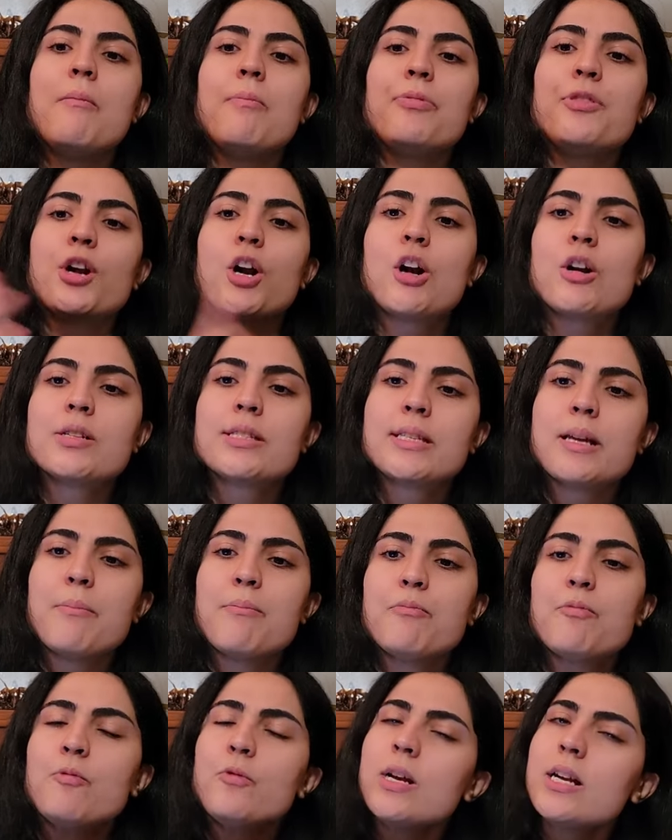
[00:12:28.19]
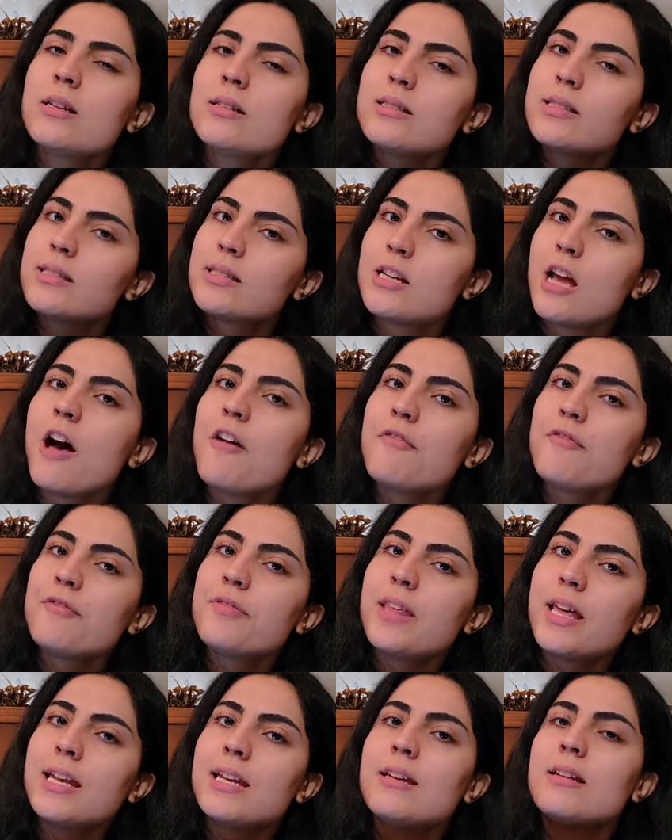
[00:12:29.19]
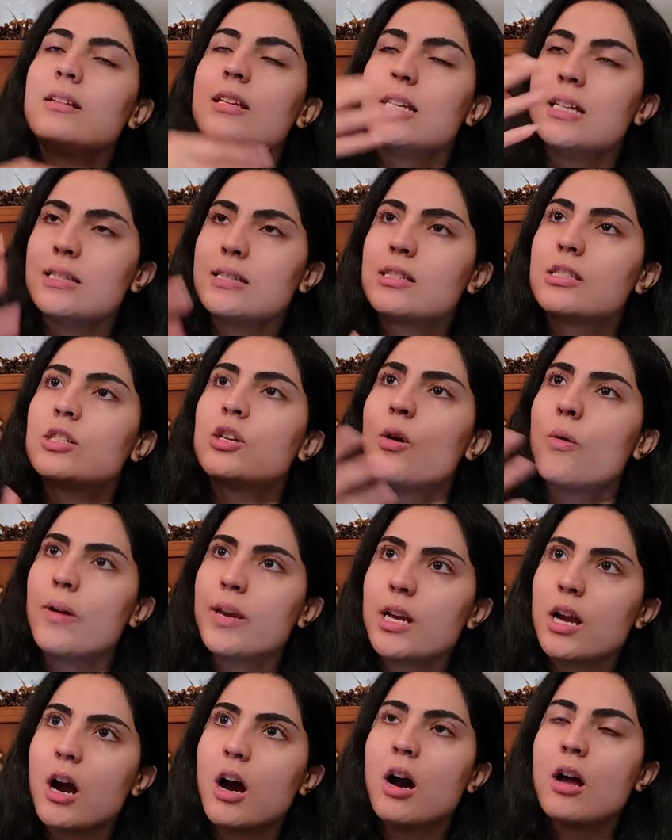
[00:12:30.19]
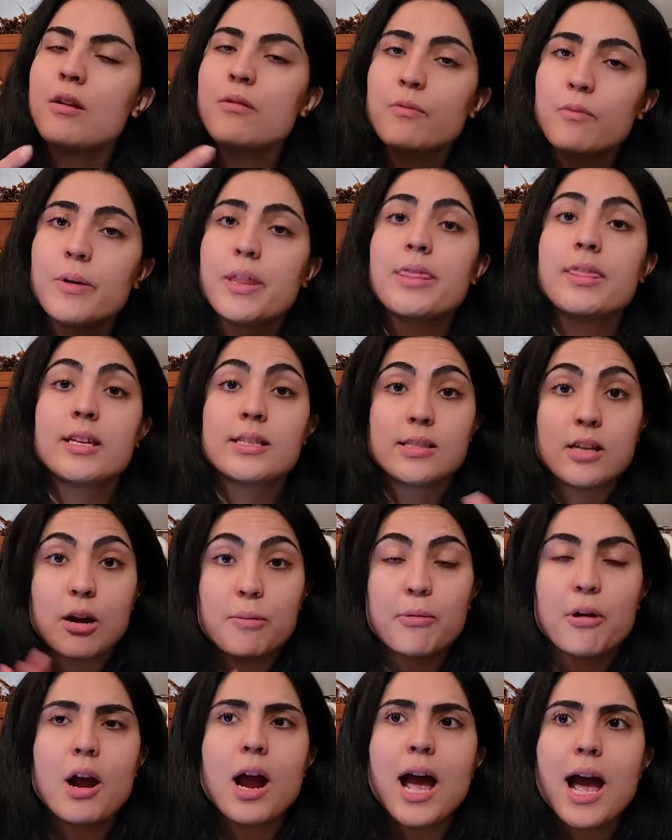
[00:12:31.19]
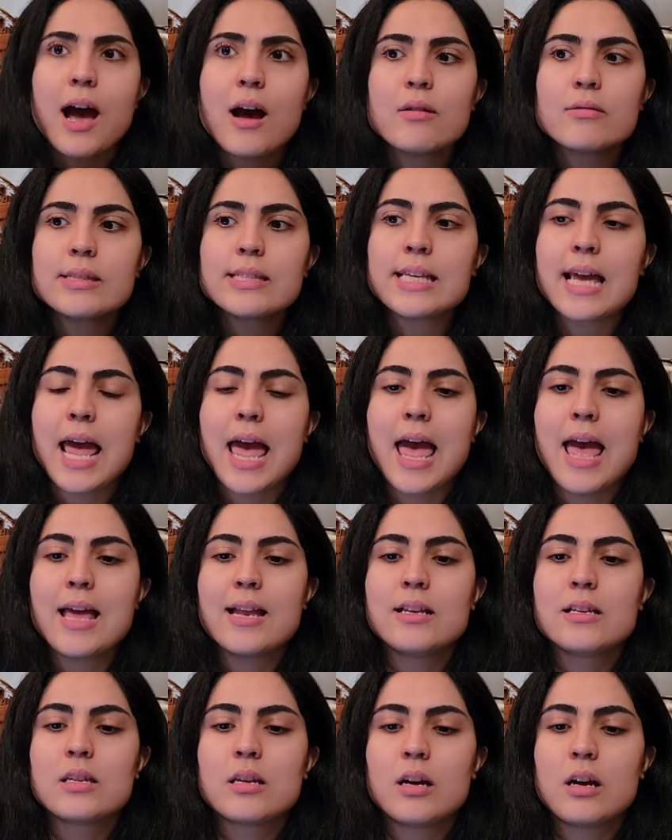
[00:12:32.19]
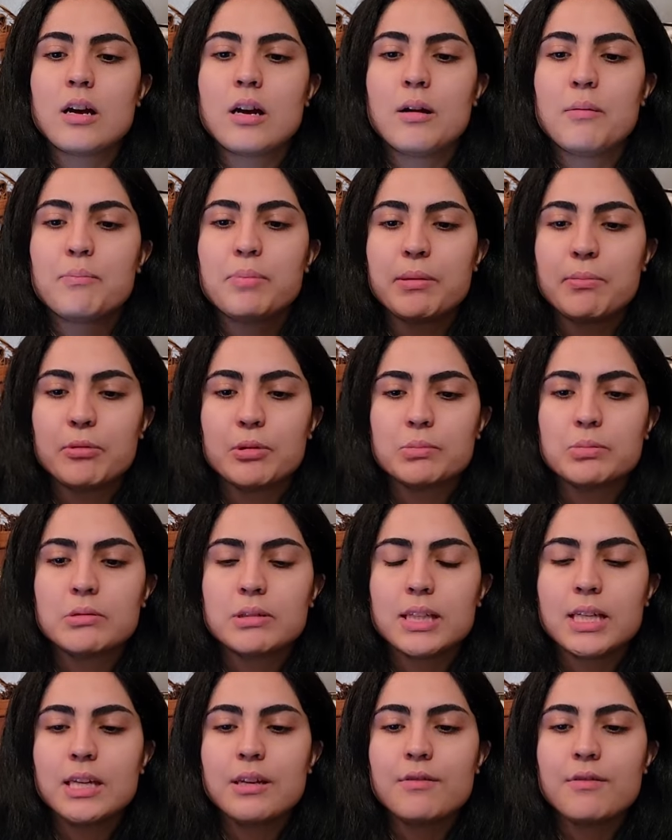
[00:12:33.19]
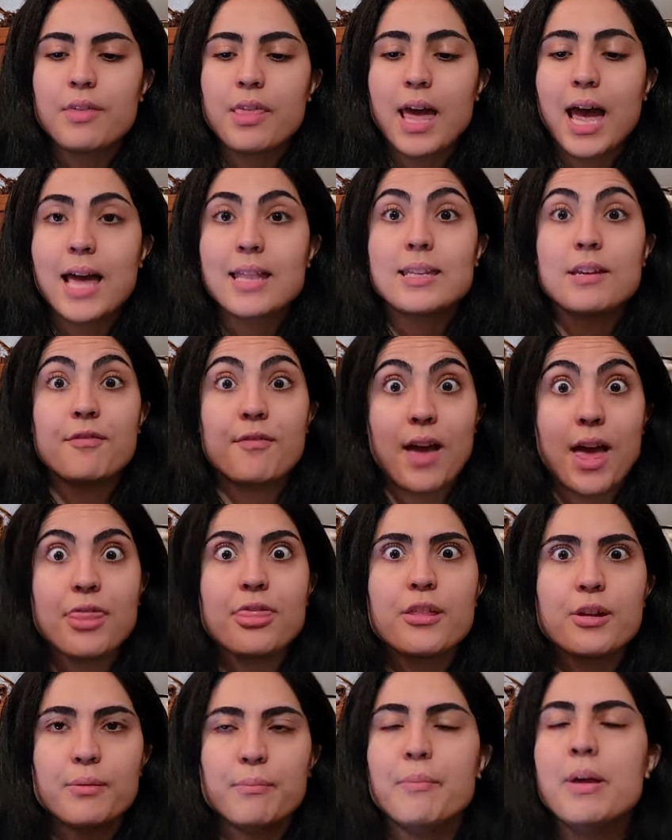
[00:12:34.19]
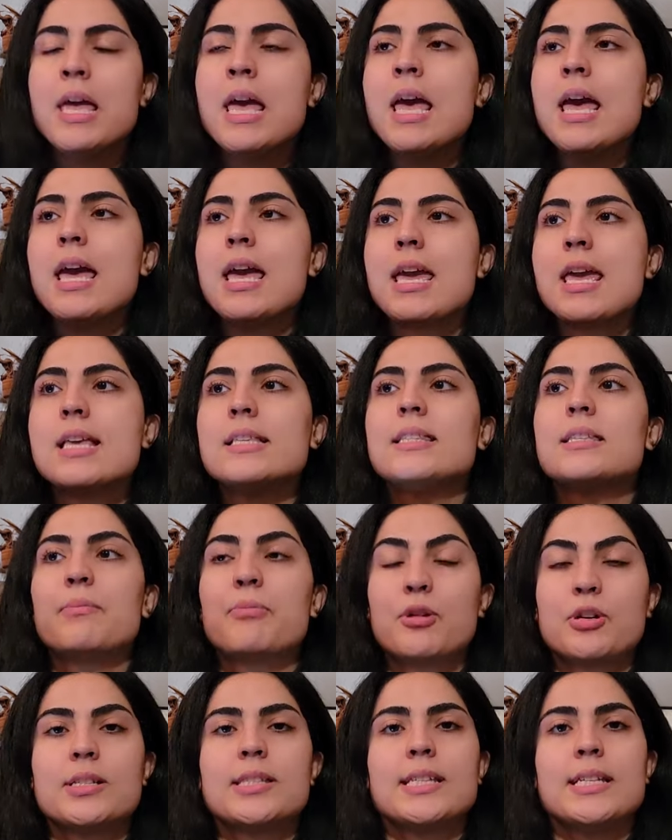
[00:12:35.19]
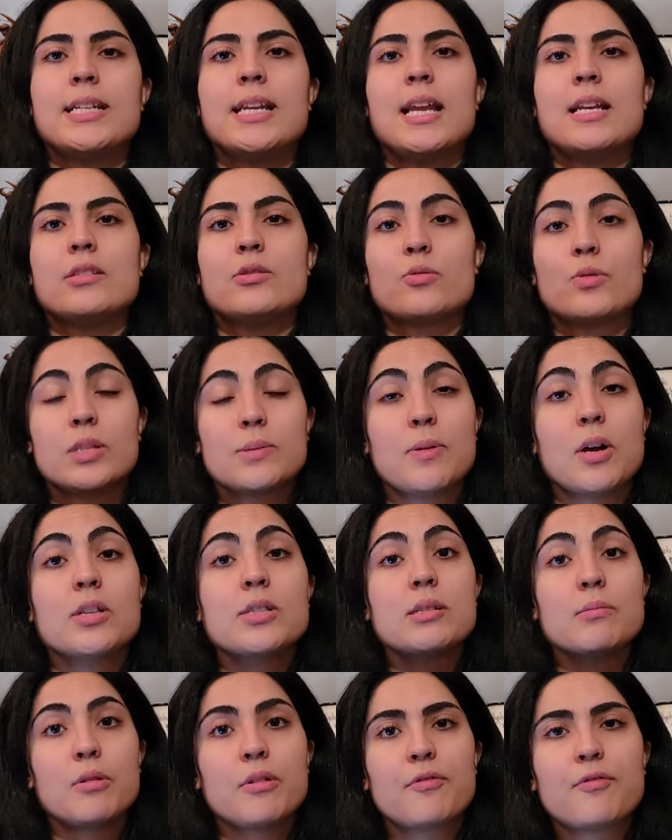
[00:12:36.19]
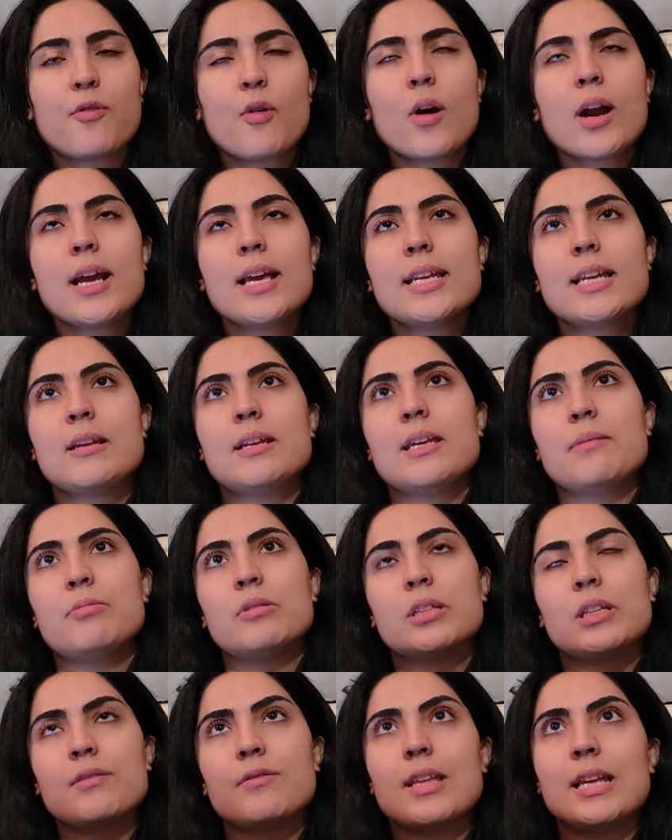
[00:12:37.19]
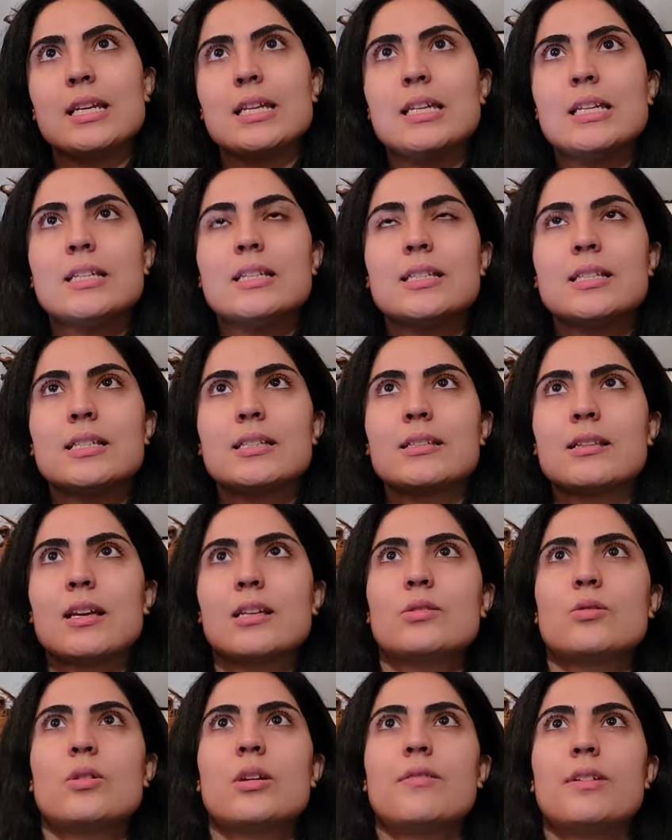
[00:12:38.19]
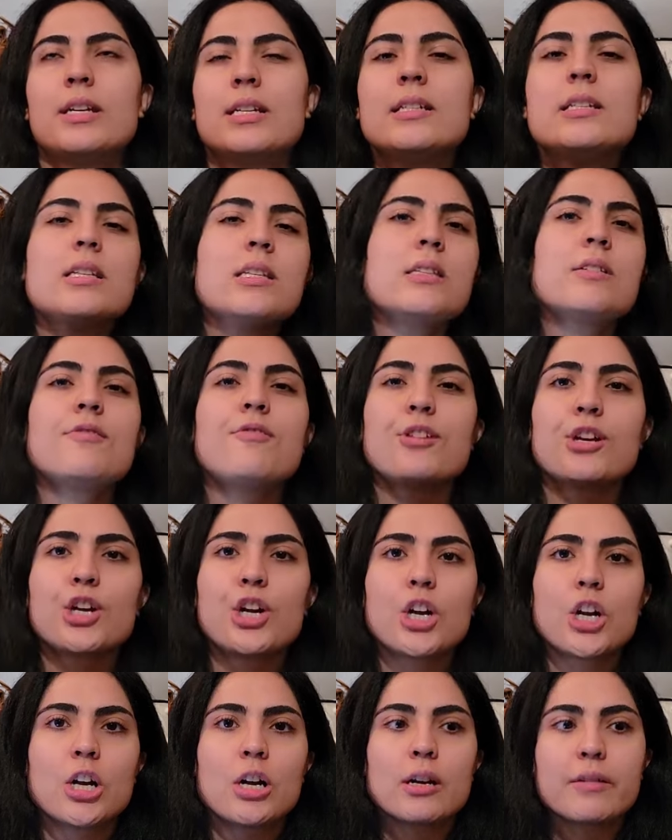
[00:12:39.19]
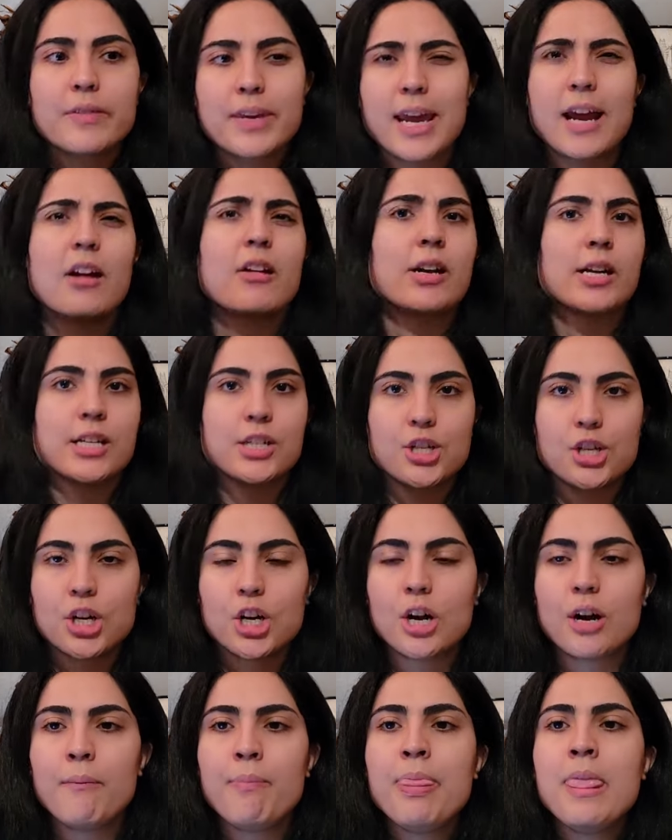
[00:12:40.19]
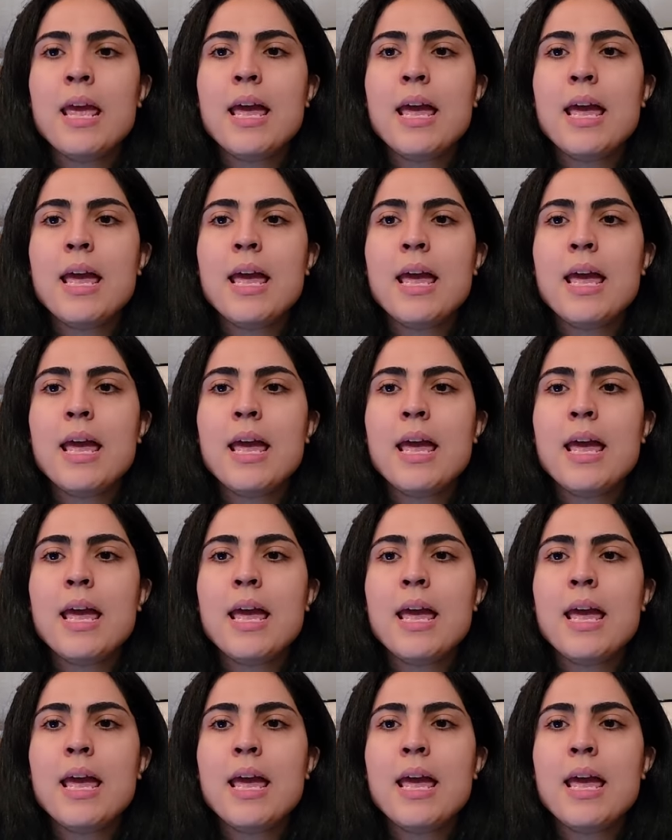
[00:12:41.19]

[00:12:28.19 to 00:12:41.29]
there are some weird stuff that it's going on with this opera house, and people believe that the Phantom is the person that is responsible for it, and they believe that he's this like sort of a disfigured character